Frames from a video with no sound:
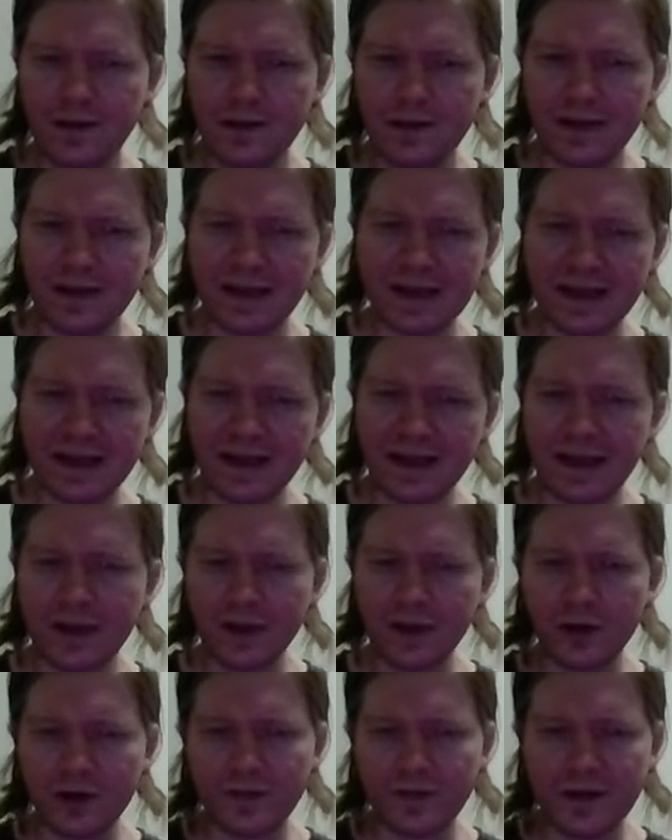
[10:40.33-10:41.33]
like,
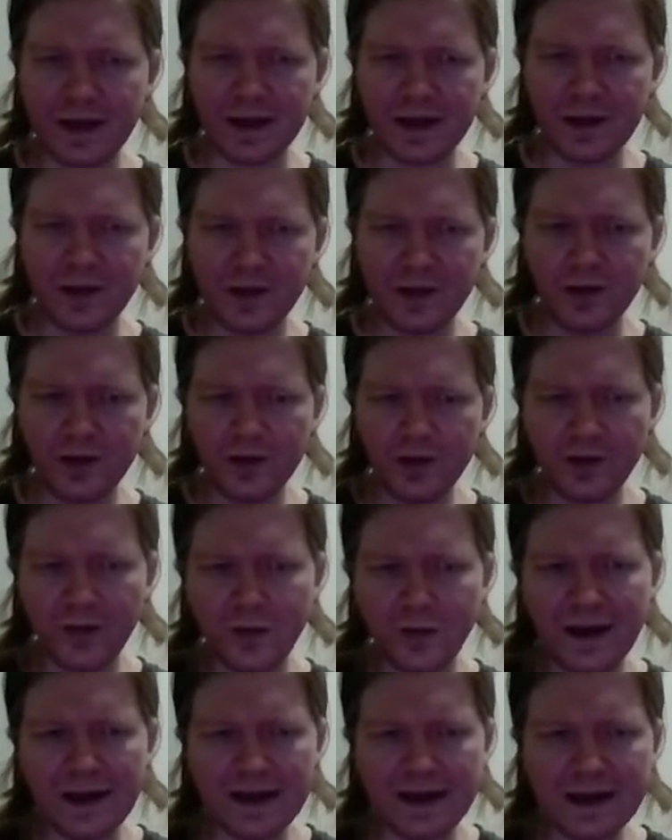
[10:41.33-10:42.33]
Innervate,
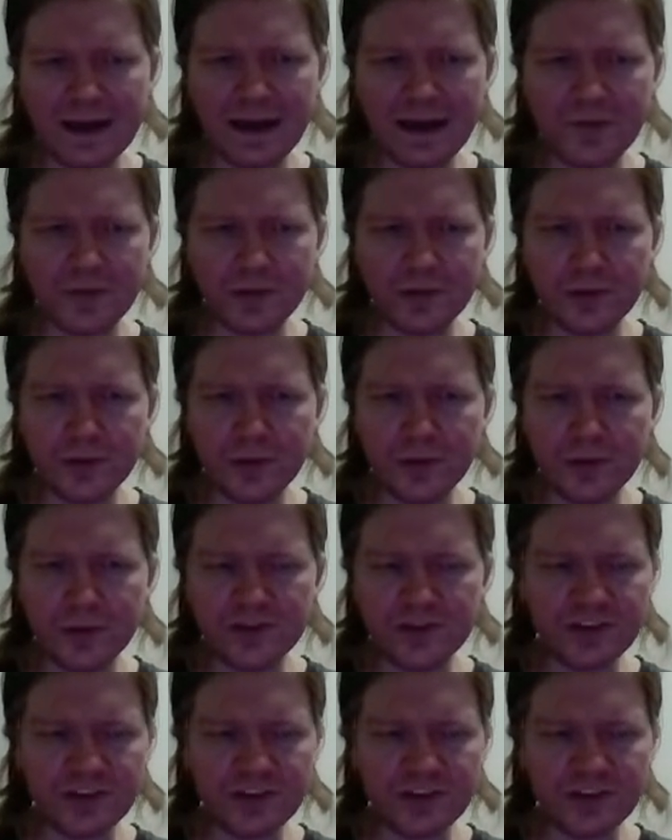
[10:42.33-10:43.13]
when it gave you